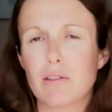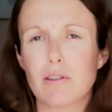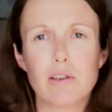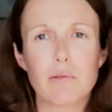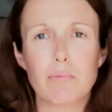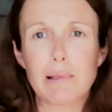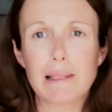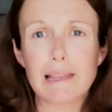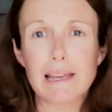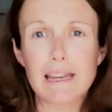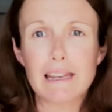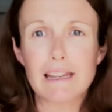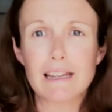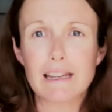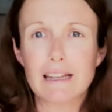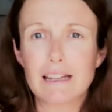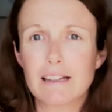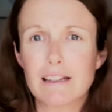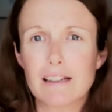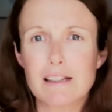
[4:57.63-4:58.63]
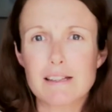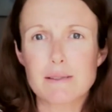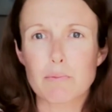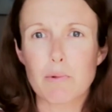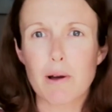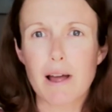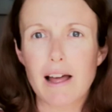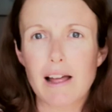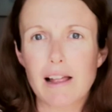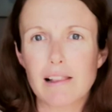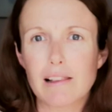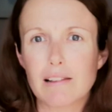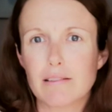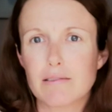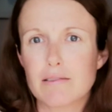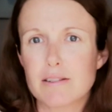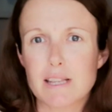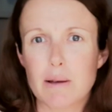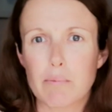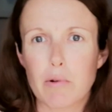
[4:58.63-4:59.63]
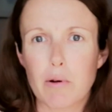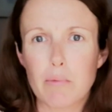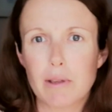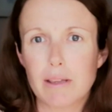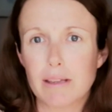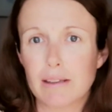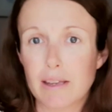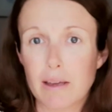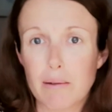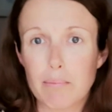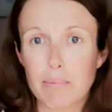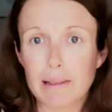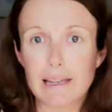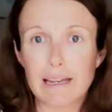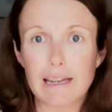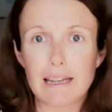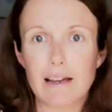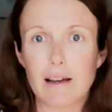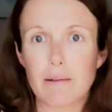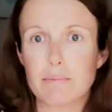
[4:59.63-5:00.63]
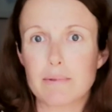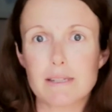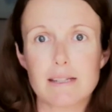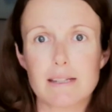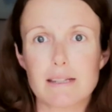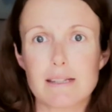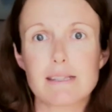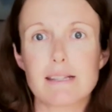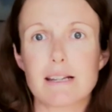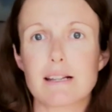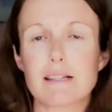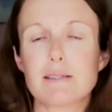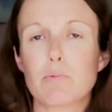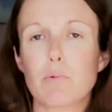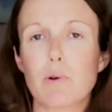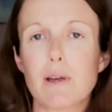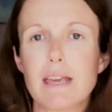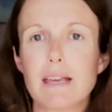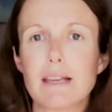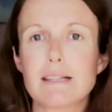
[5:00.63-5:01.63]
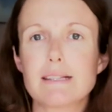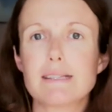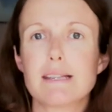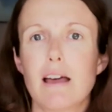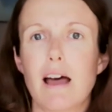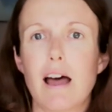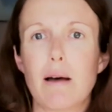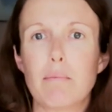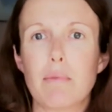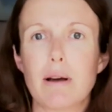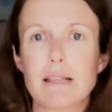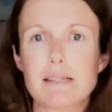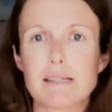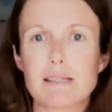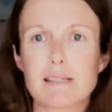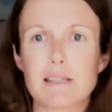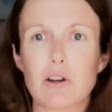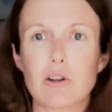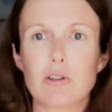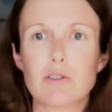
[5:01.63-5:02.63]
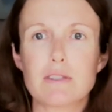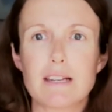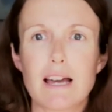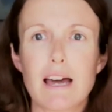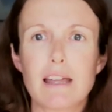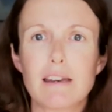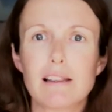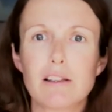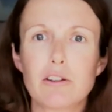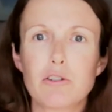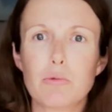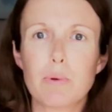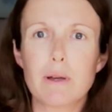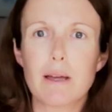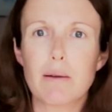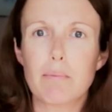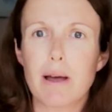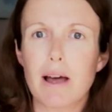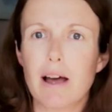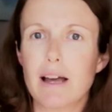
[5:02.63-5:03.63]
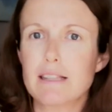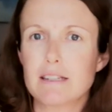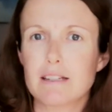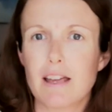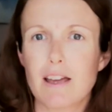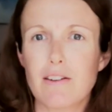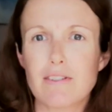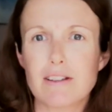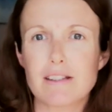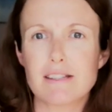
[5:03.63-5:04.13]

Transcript: you're bleeding as well. Some women can bleed up to 6 weeks. Mine slowed down a little bit, but I did have a